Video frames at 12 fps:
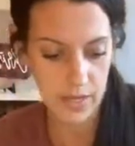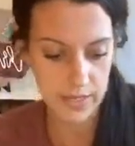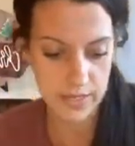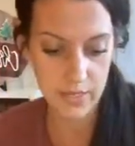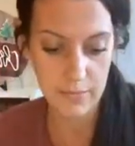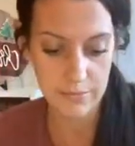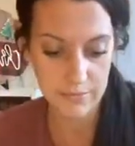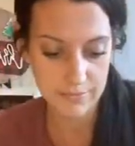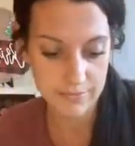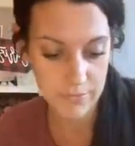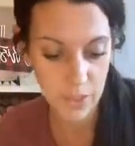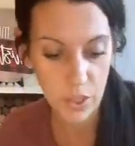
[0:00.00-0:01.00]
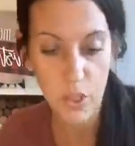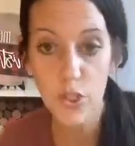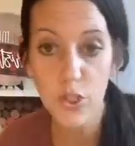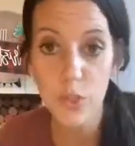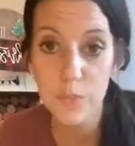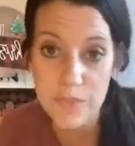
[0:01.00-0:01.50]
getting some
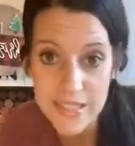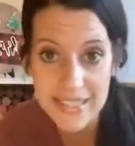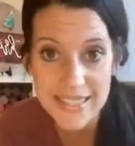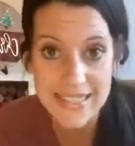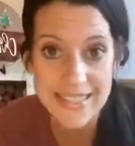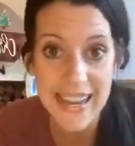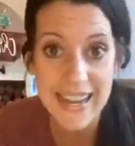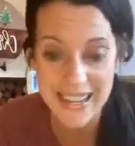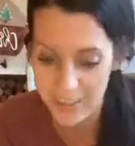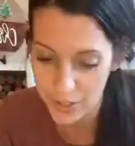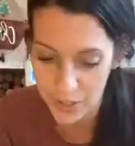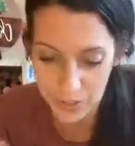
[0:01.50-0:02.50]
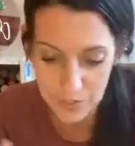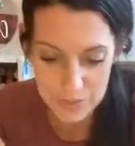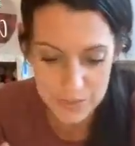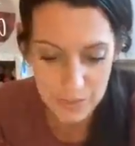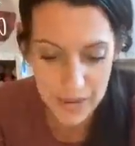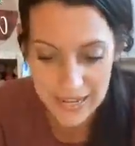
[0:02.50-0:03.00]
oops
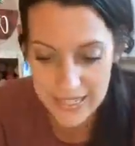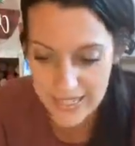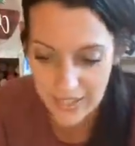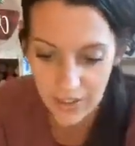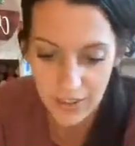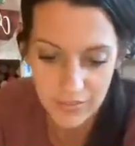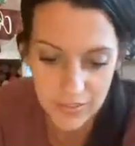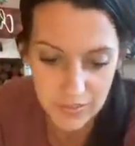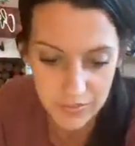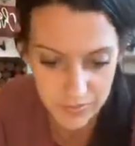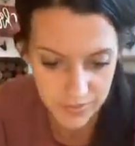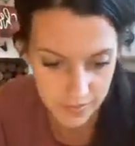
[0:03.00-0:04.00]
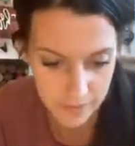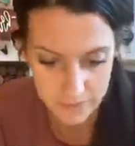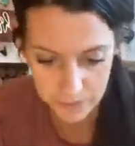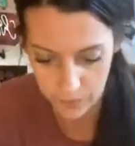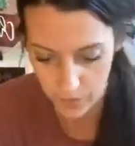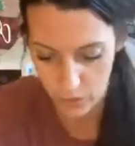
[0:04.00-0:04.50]
paint off of
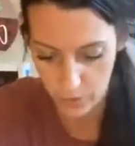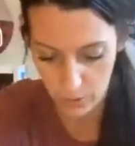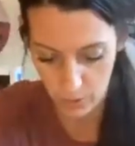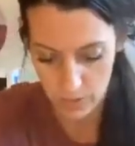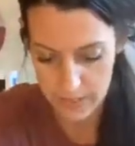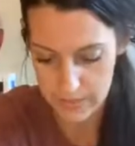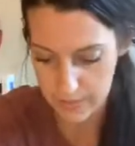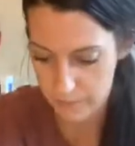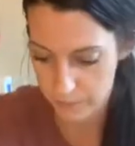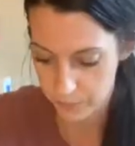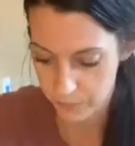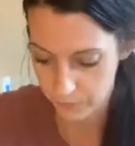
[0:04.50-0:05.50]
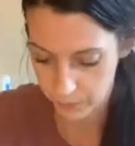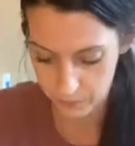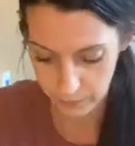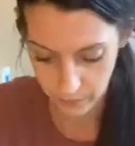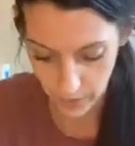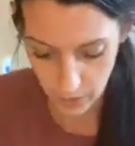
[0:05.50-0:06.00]
your boards.
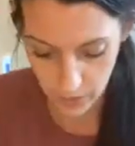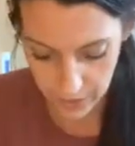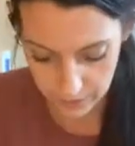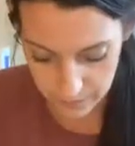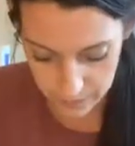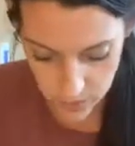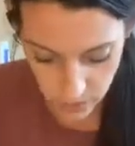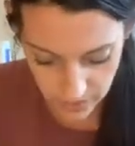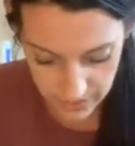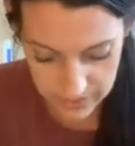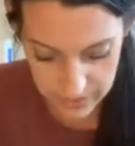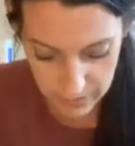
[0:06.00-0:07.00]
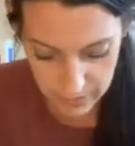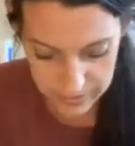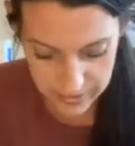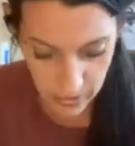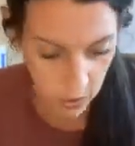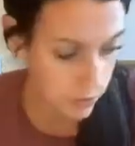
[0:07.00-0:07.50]
Okay, so that's the
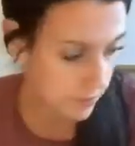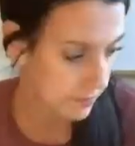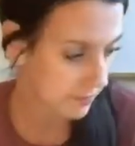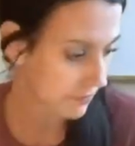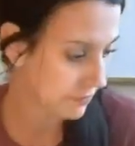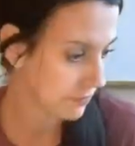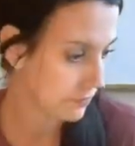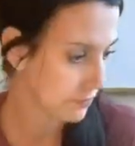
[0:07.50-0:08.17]
base coat.